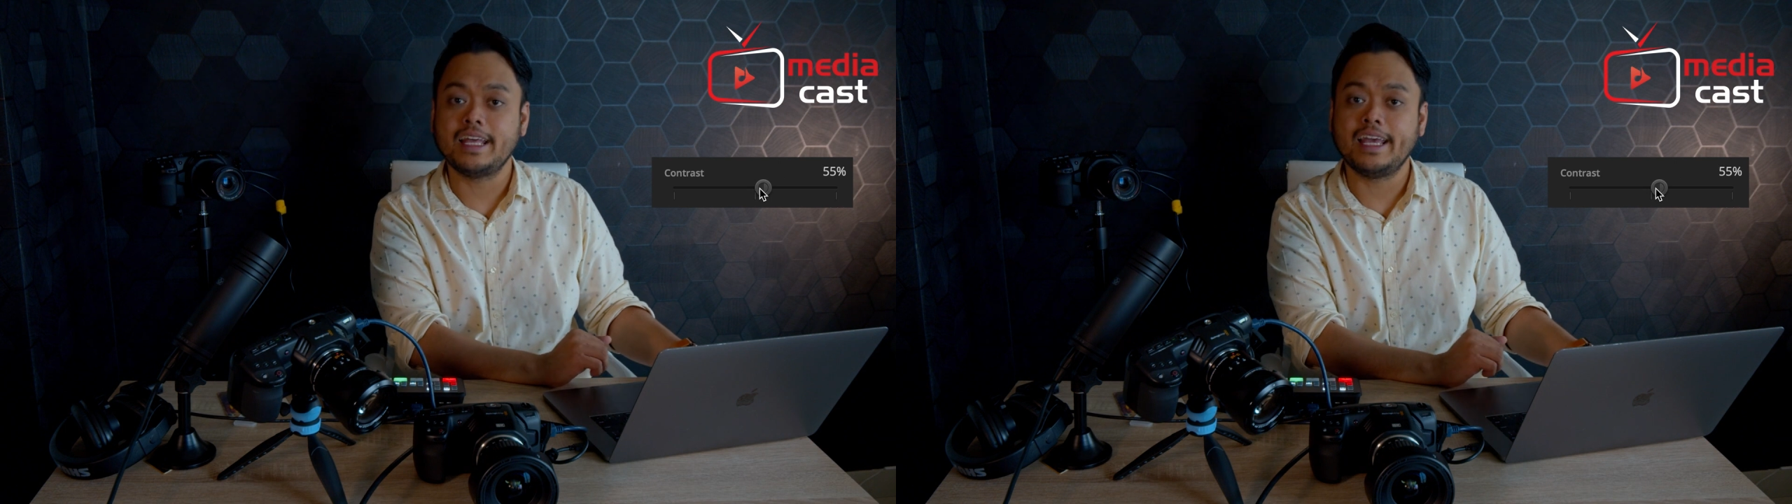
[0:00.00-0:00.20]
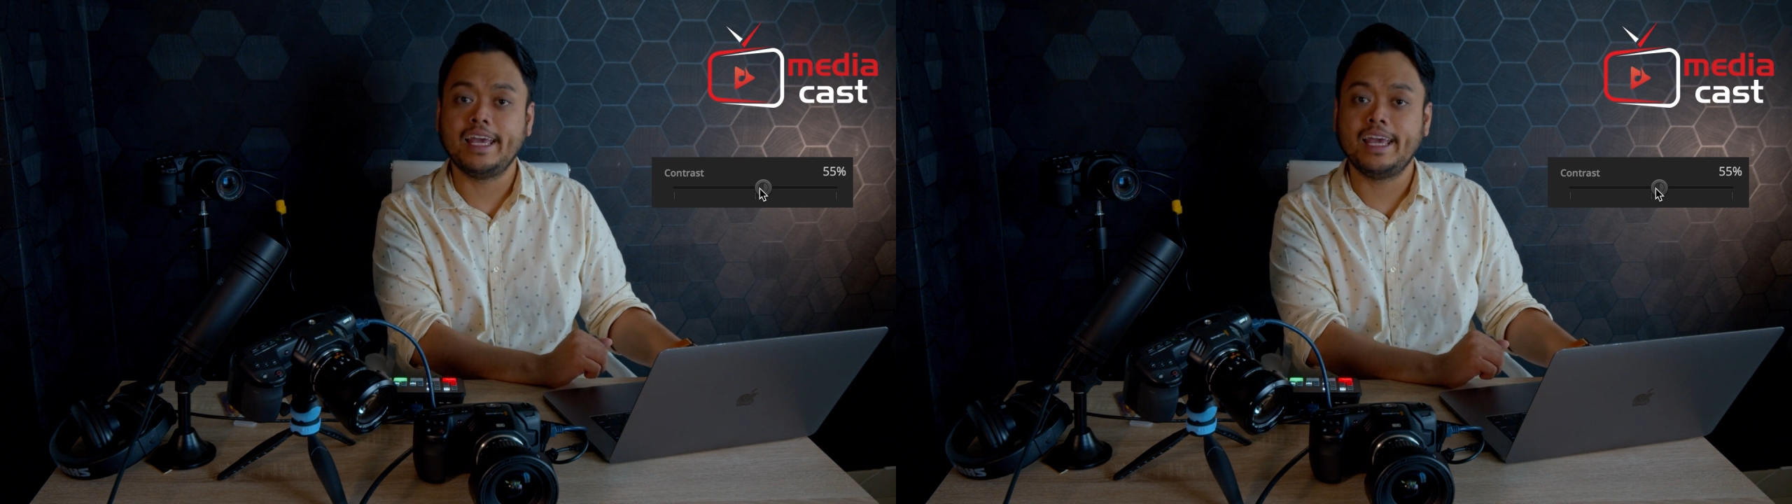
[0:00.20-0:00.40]

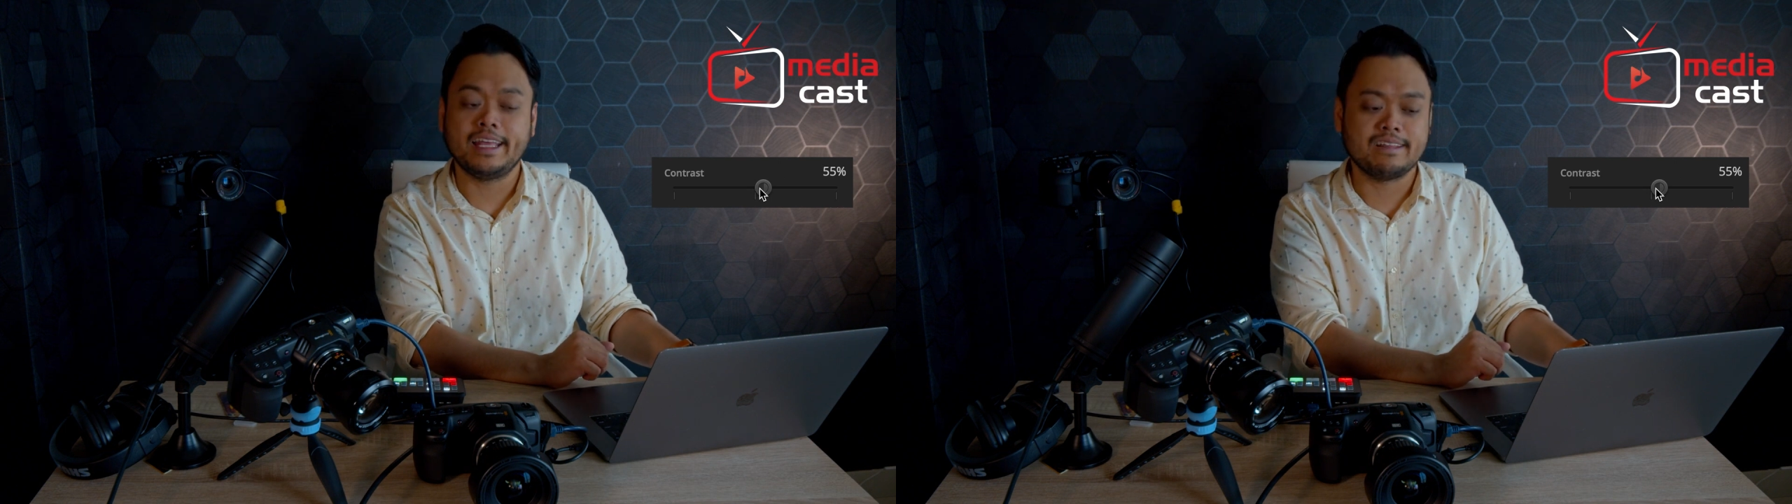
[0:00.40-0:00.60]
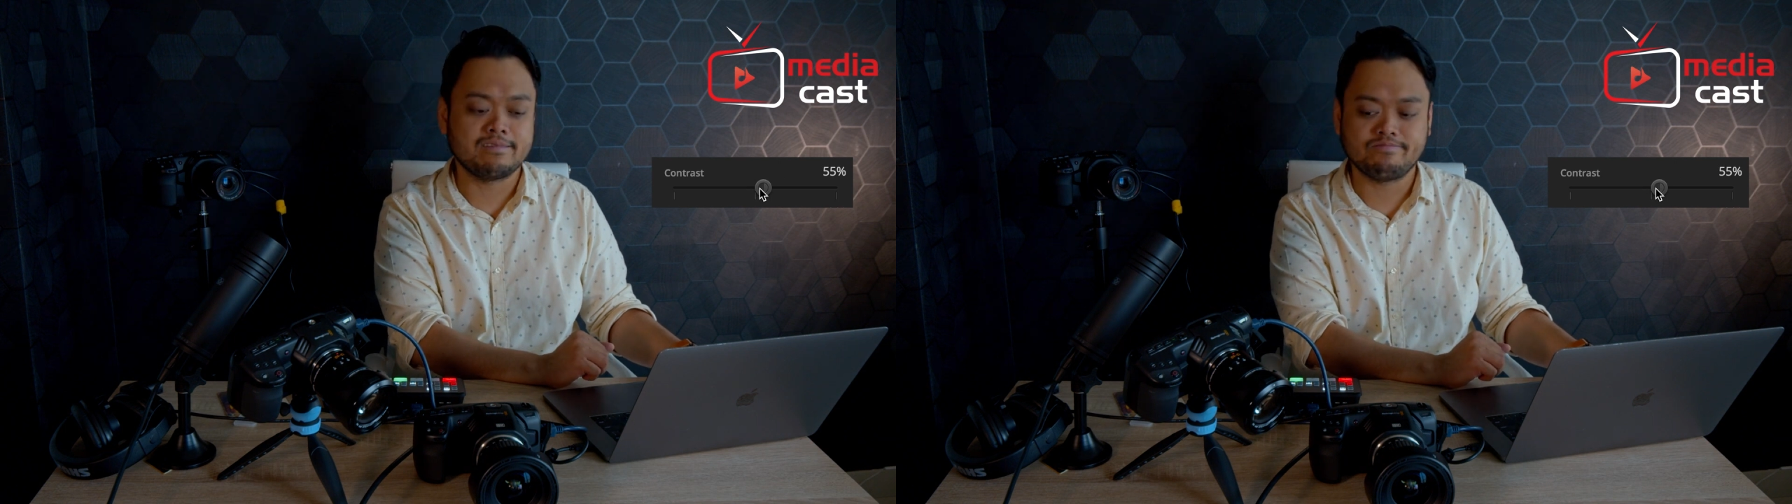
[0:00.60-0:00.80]

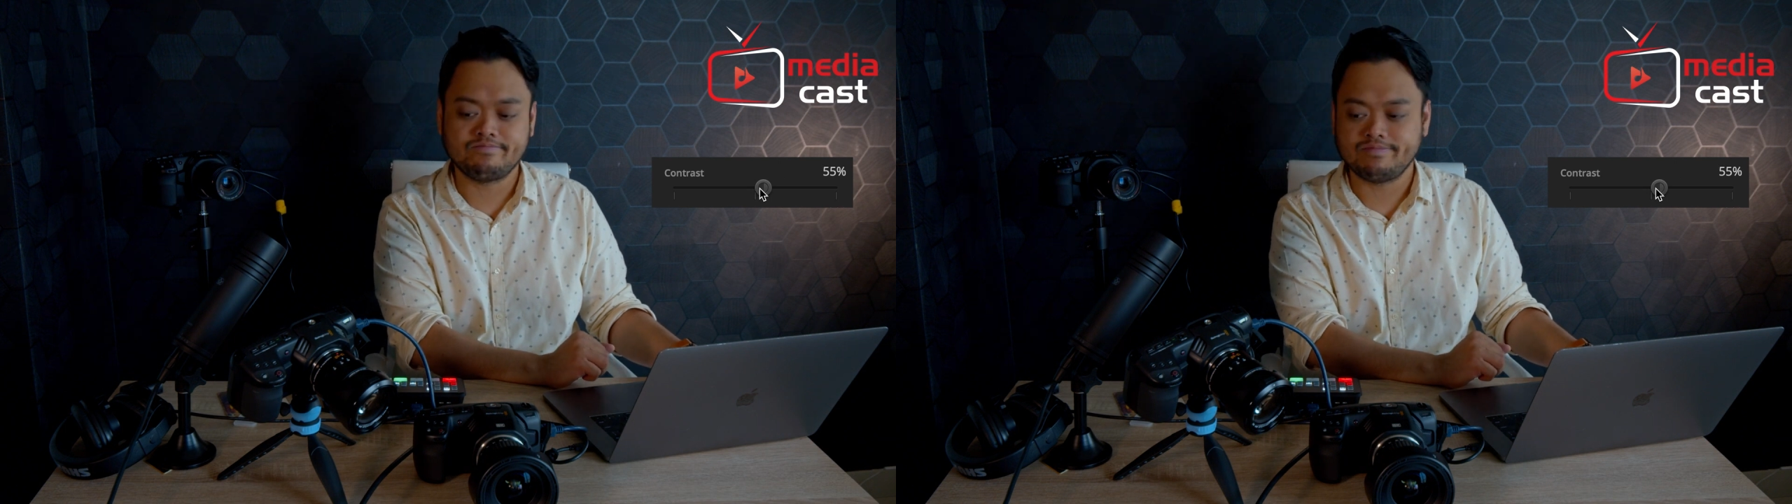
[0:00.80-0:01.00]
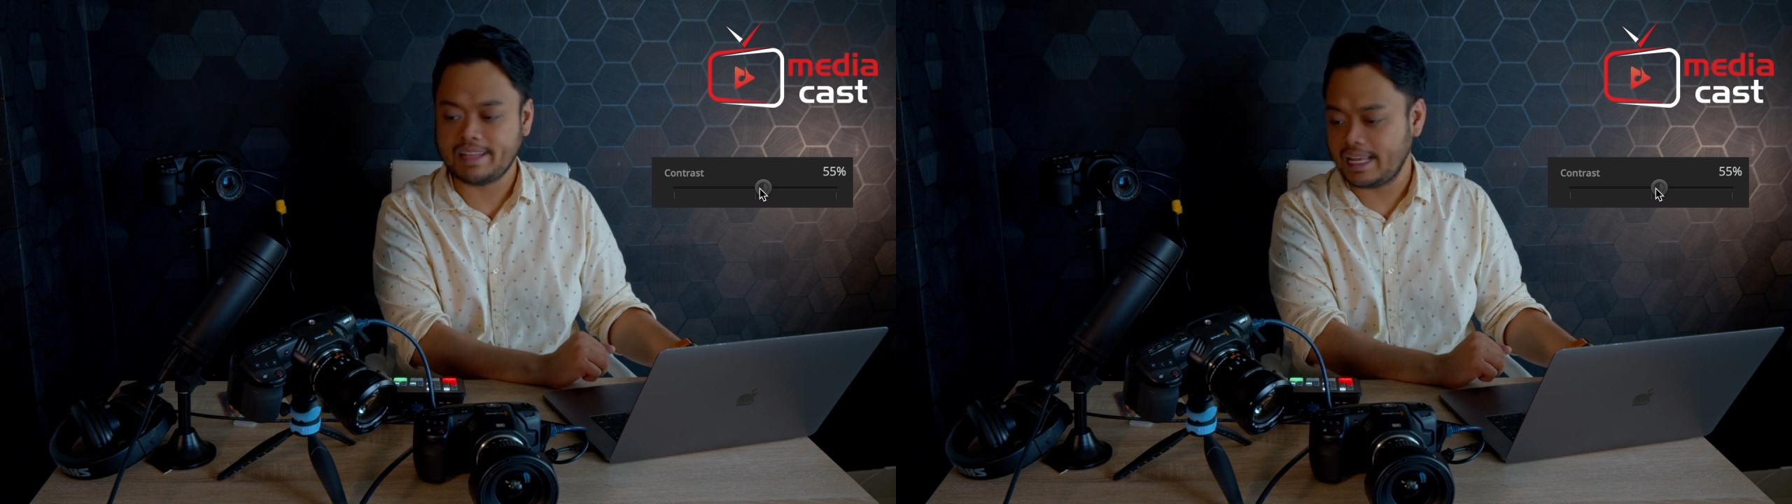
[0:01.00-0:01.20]
and
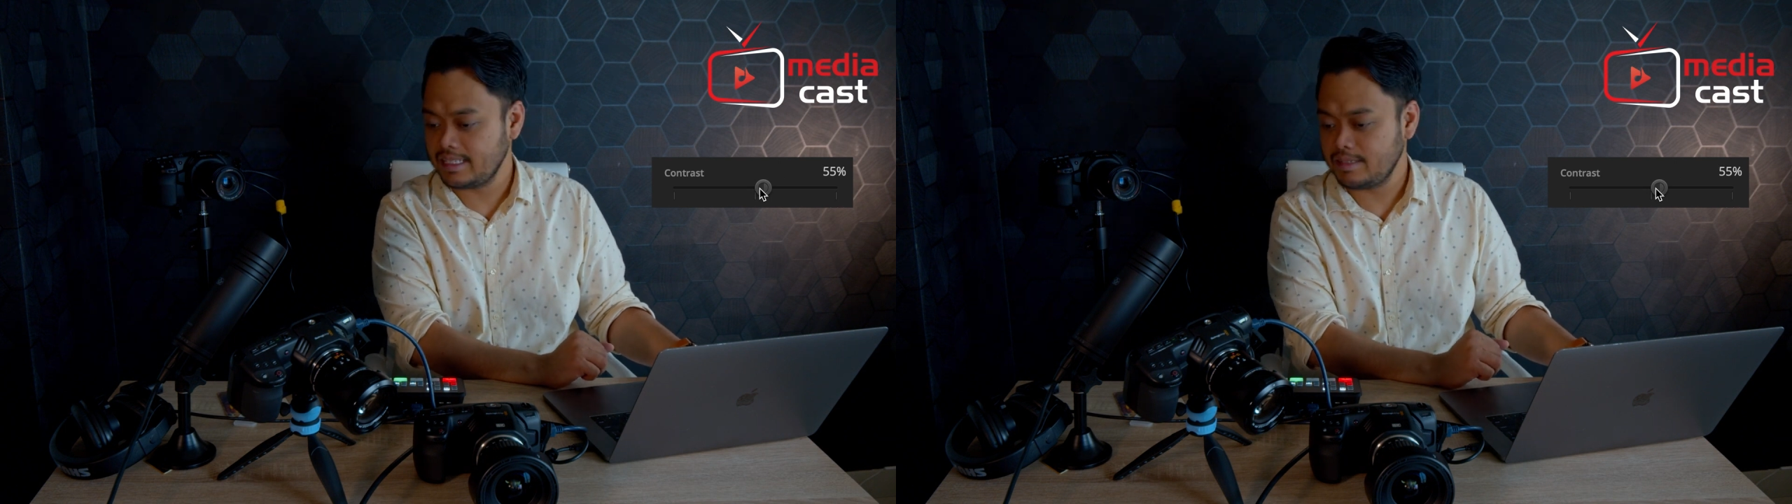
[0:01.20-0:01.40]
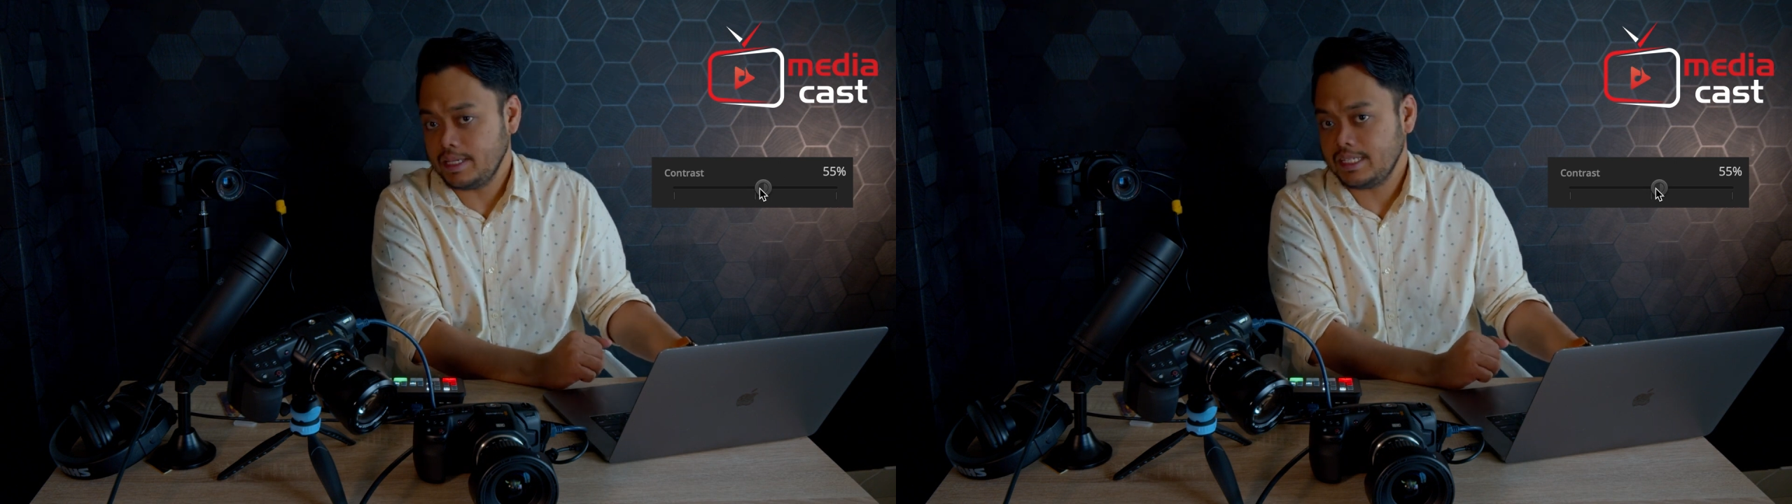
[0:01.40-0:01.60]

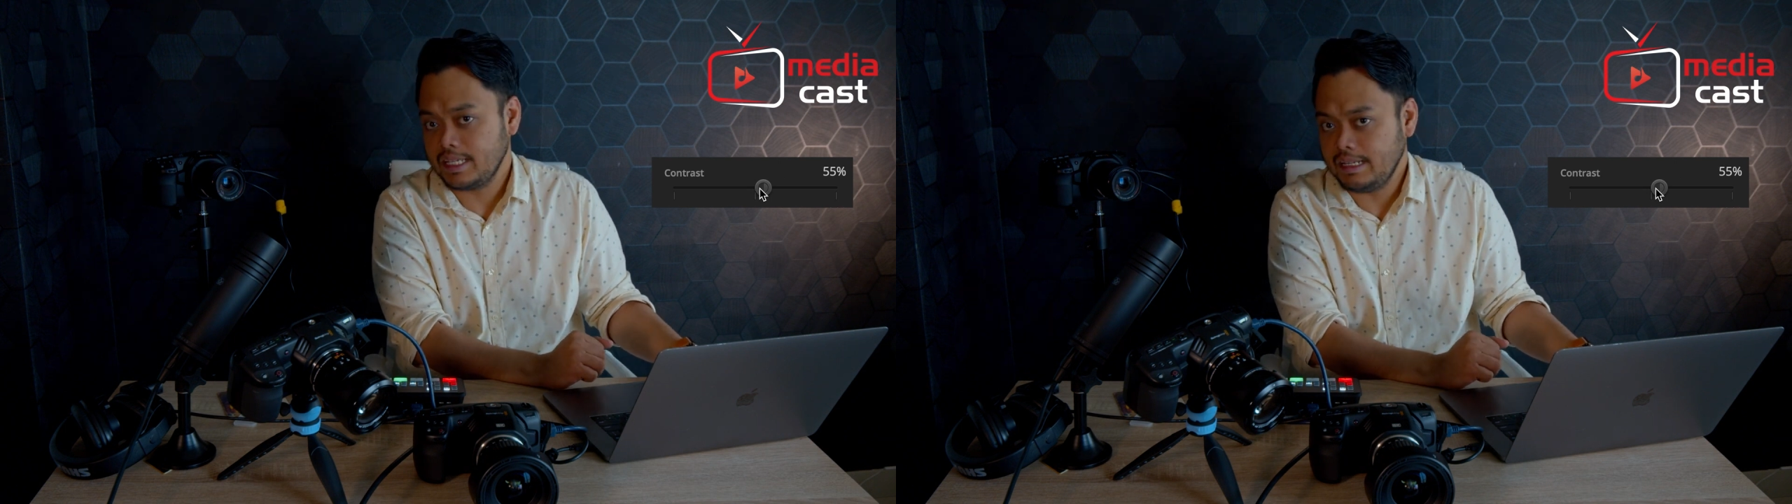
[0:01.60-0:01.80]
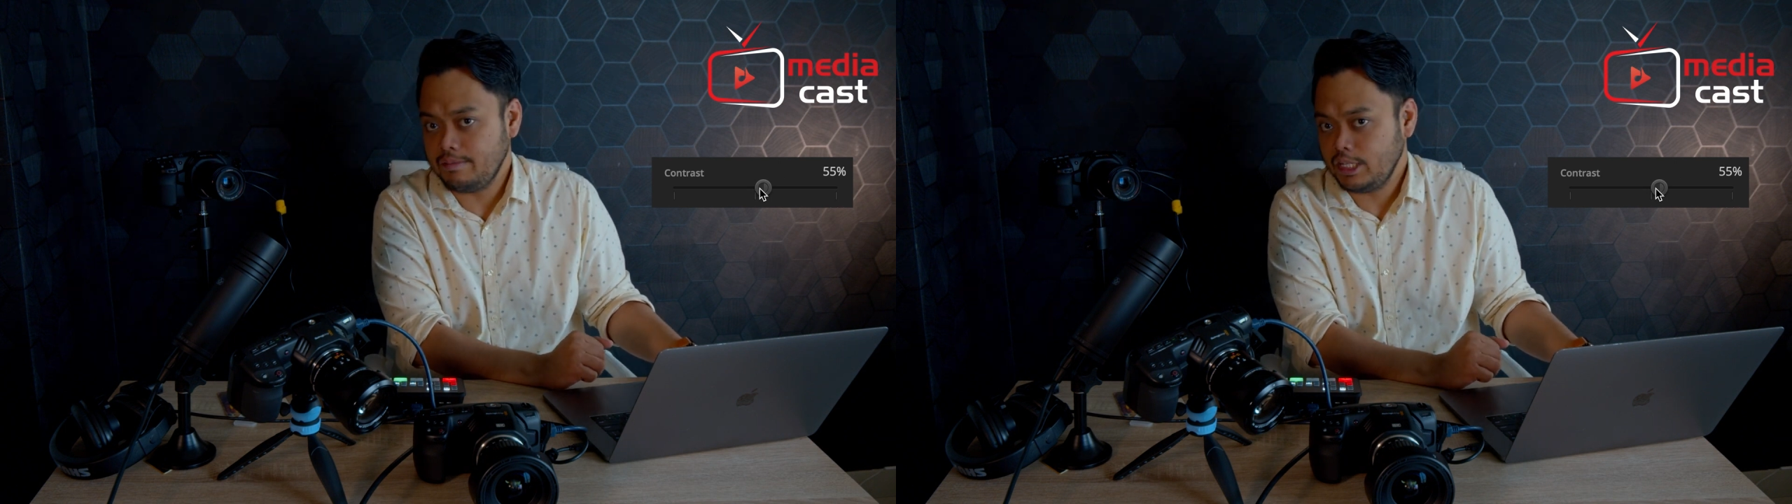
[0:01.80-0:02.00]
that's
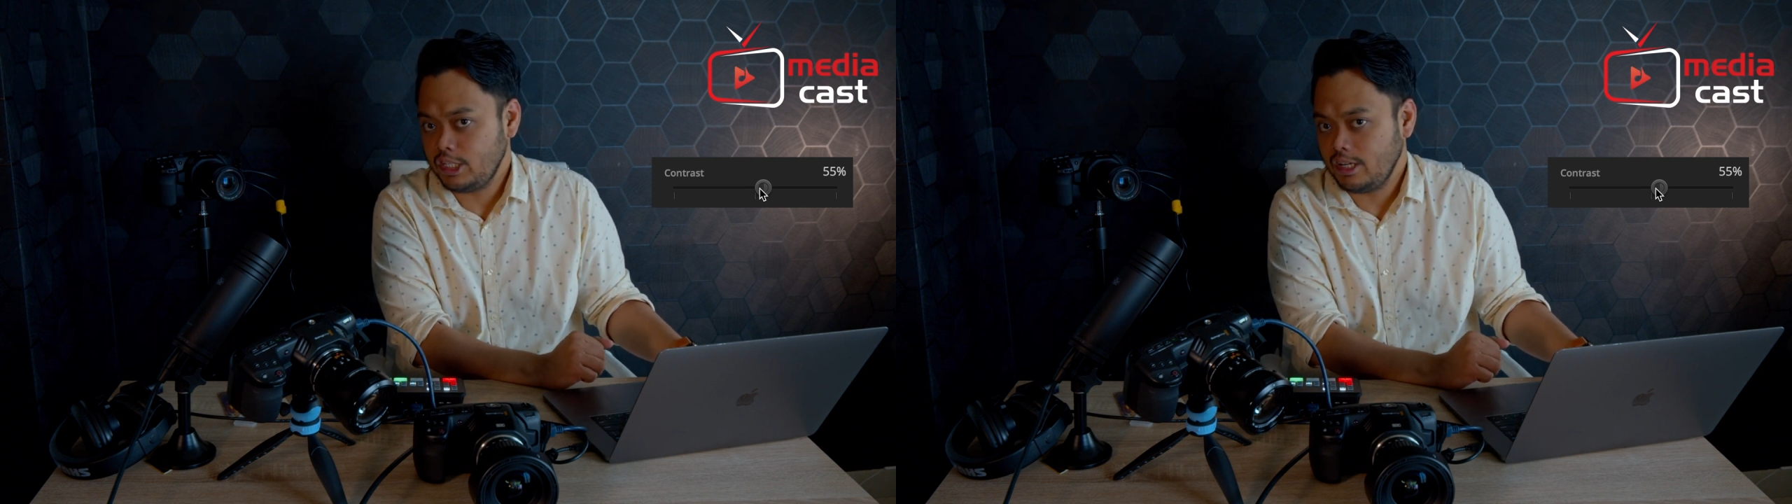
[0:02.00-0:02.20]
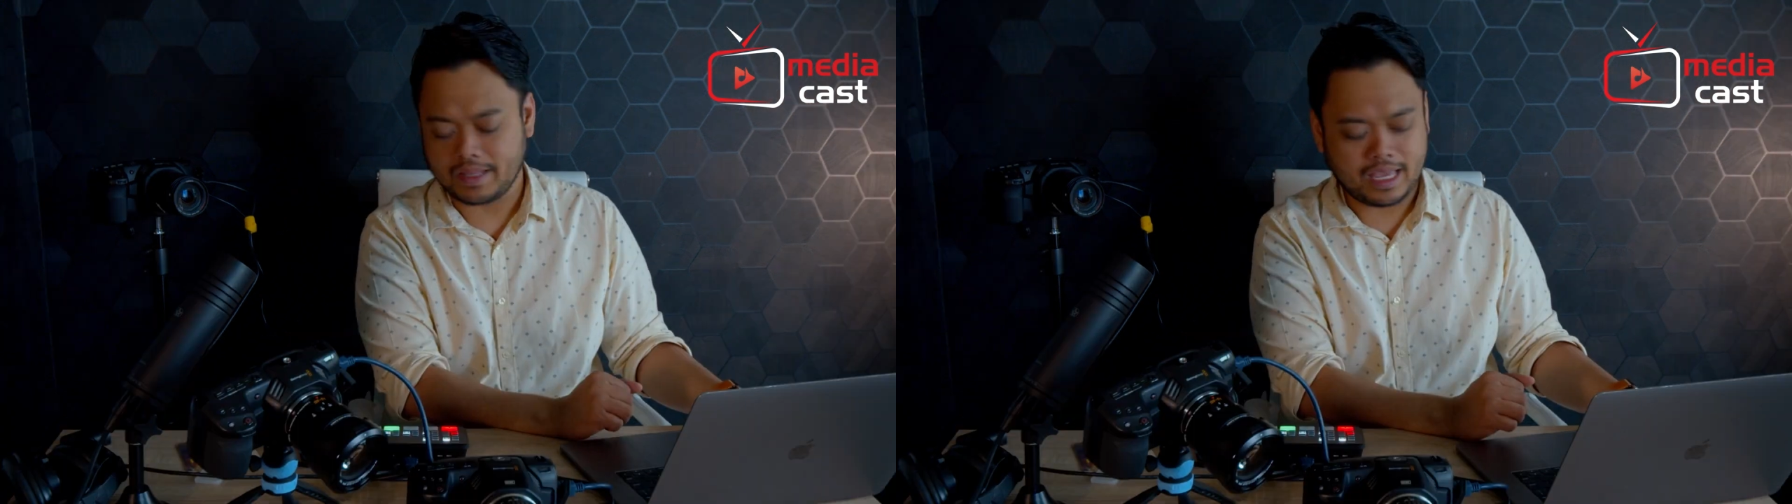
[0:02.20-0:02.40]
basically my shot.